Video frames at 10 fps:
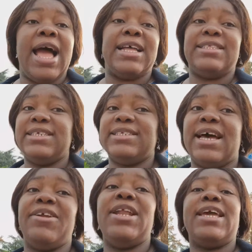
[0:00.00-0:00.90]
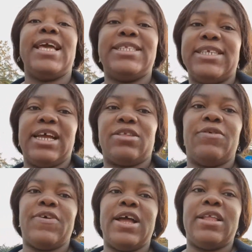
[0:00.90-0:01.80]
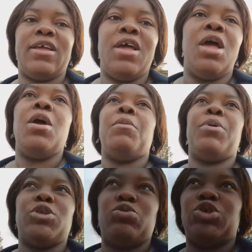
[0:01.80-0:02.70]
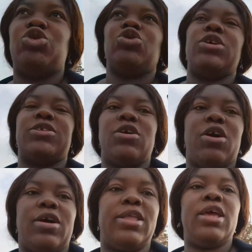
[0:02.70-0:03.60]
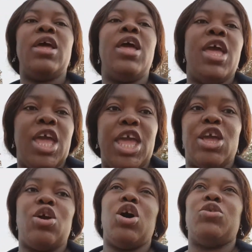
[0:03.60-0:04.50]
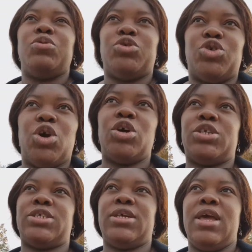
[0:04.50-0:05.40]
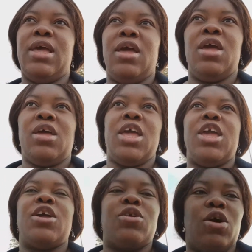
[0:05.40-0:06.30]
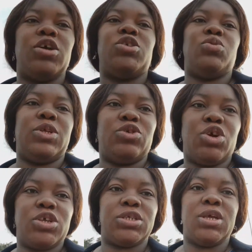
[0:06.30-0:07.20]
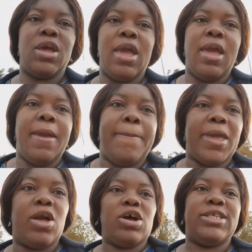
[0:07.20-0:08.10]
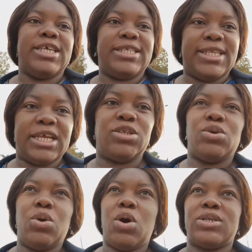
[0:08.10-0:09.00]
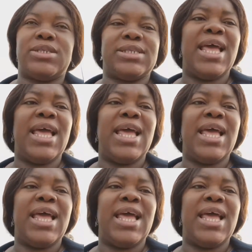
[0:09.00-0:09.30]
and things are really getting out of hand. But we trust God. In God we trust. in God with us, because he said to us,